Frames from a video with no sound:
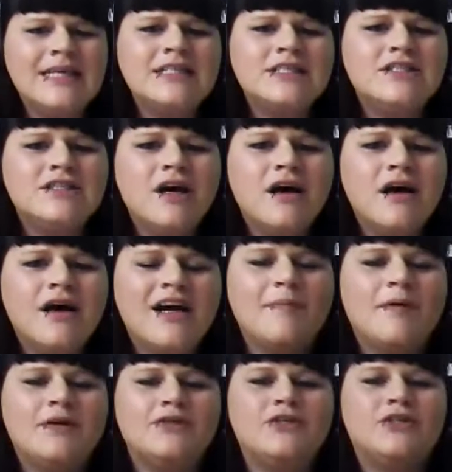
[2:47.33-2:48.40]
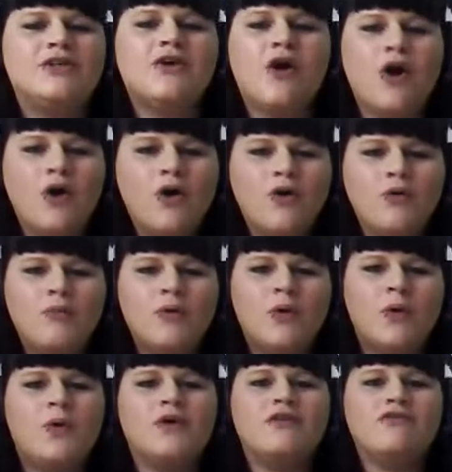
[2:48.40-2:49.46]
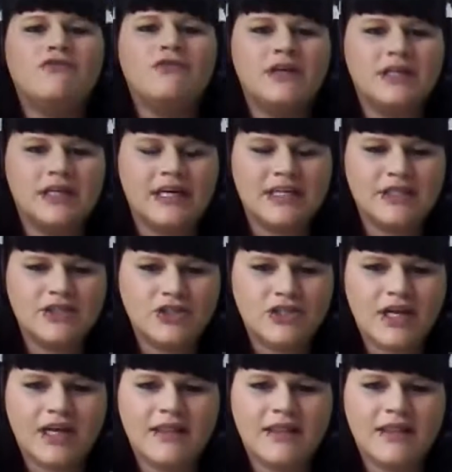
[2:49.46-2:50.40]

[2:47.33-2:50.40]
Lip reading: let's talk about your home or village.